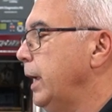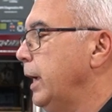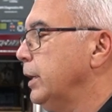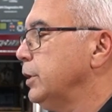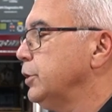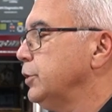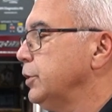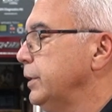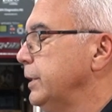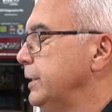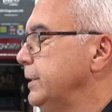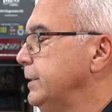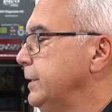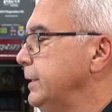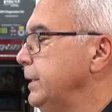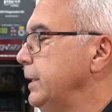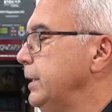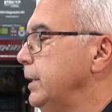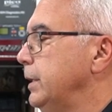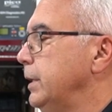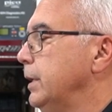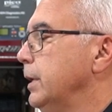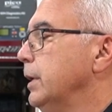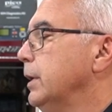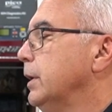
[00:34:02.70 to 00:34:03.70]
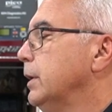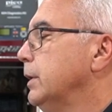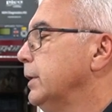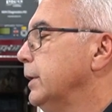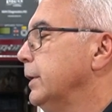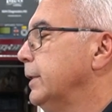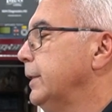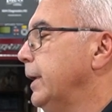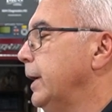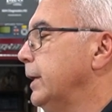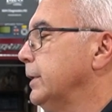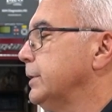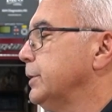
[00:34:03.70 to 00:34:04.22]
actually see
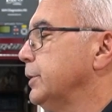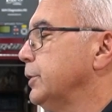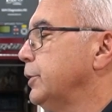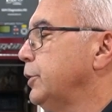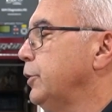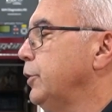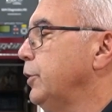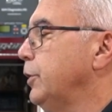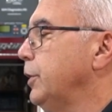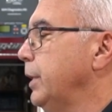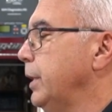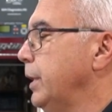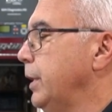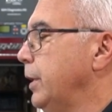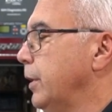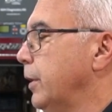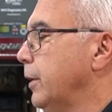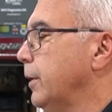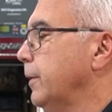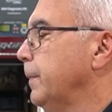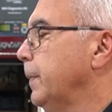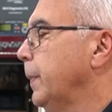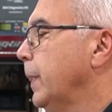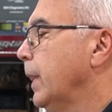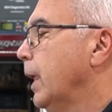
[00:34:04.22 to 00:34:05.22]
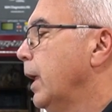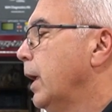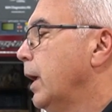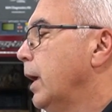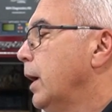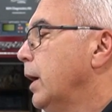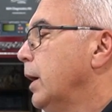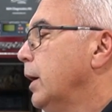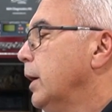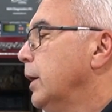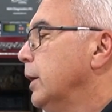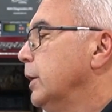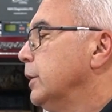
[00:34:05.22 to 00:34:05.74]
that that's occurring here.
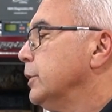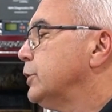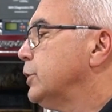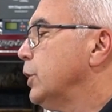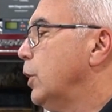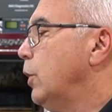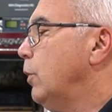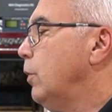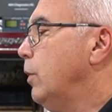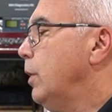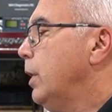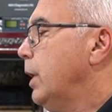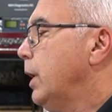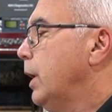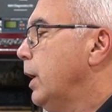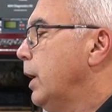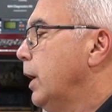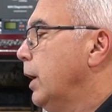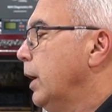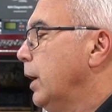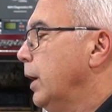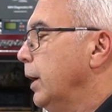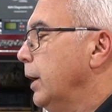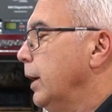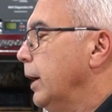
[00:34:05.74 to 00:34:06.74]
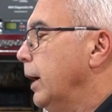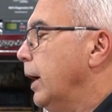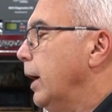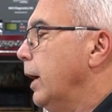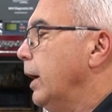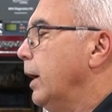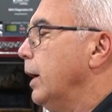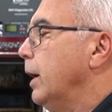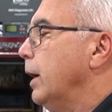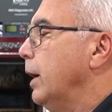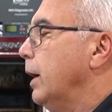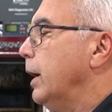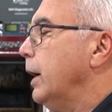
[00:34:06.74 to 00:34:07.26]
So
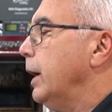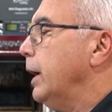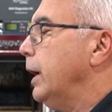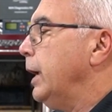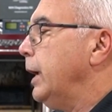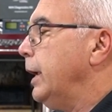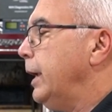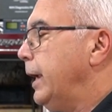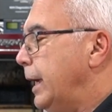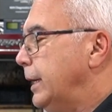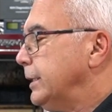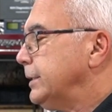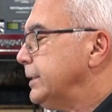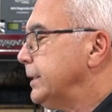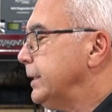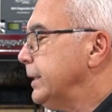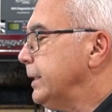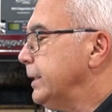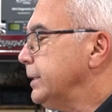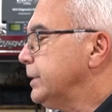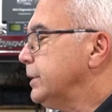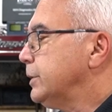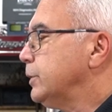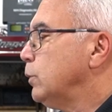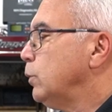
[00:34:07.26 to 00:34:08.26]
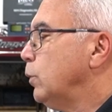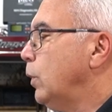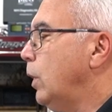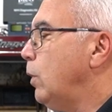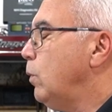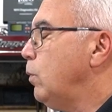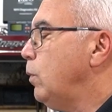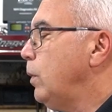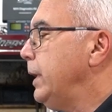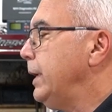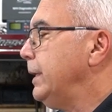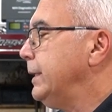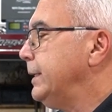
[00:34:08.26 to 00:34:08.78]
in essence,
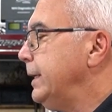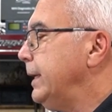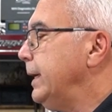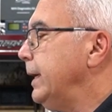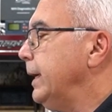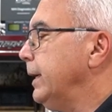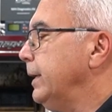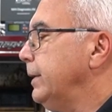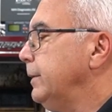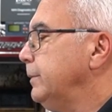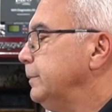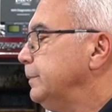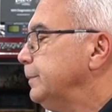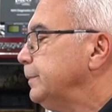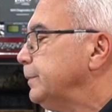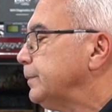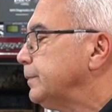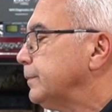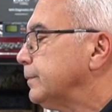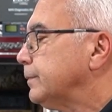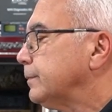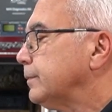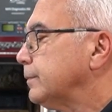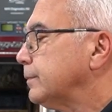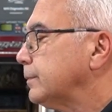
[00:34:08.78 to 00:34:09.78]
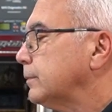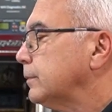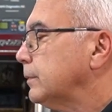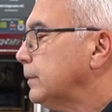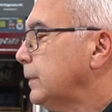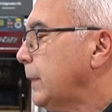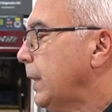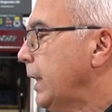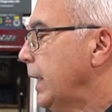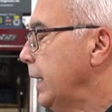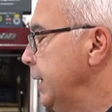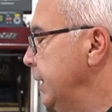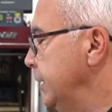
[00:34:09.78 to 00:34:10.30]
what we did
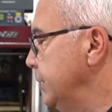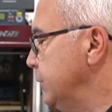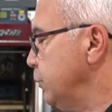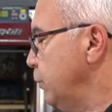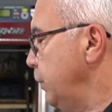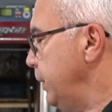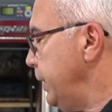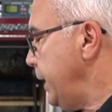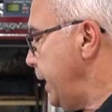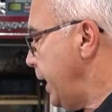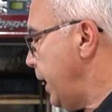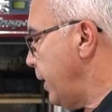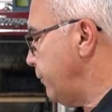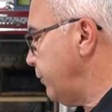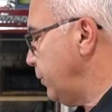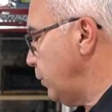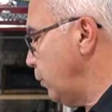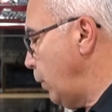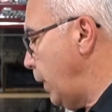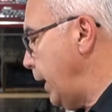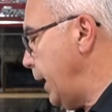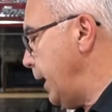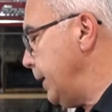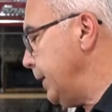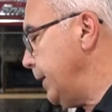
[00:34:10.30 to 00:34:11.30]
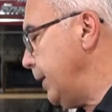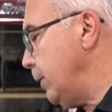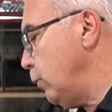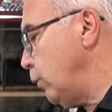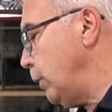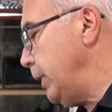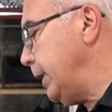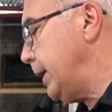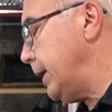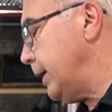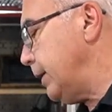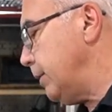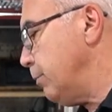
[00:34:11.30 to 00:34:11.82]
is we have a way that
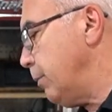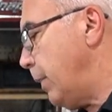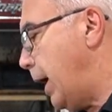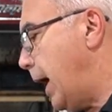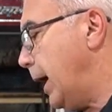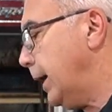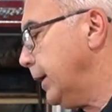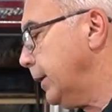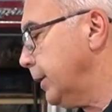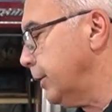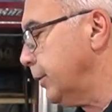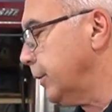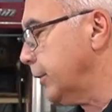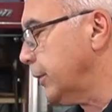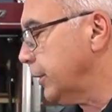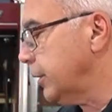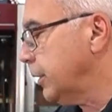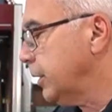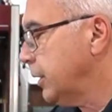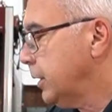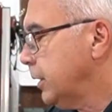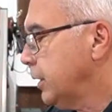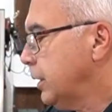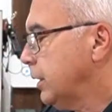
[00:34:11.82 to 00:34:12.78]
we can monitor